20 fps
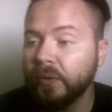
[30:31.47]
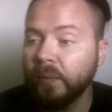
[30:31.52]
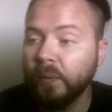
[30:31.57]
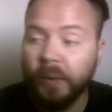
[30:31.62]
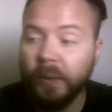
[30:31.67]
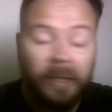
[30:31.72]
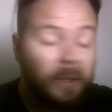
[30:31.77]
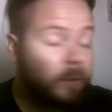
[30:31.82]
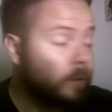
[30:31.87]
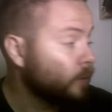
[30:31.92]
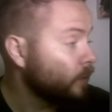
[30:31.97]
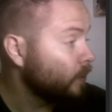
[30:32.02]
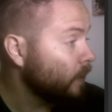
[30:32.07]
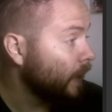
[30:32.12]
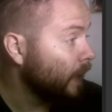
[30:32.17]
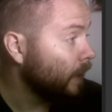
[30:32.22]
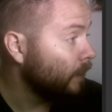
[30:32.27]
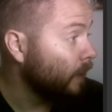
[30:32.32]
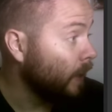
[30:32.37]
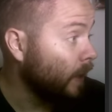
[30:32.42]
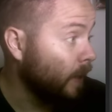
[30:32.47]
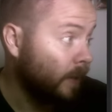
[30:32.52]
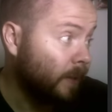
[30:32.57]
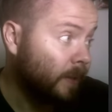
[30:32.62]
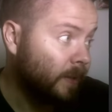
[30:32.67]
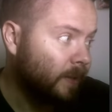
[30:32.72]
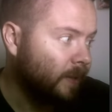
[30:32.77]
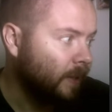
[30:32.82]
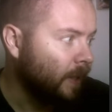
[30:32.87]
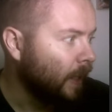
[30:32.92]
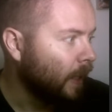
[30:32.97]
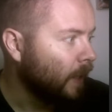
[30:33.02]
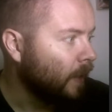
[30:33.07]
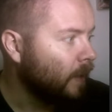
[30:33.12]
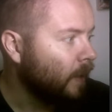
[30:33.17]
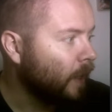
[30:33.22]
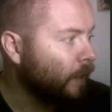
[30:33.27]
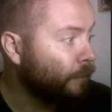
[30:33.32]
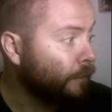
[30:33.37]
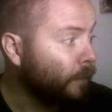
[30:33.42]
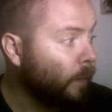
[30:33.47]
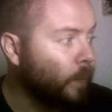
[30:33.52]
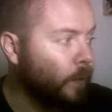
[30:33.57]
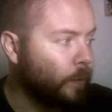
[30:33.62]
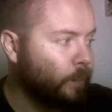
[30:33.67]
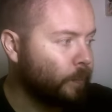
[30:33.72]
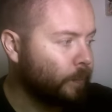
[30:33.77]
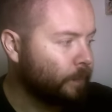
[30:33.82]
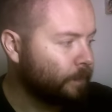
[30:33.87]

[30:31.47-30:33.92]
also have a forum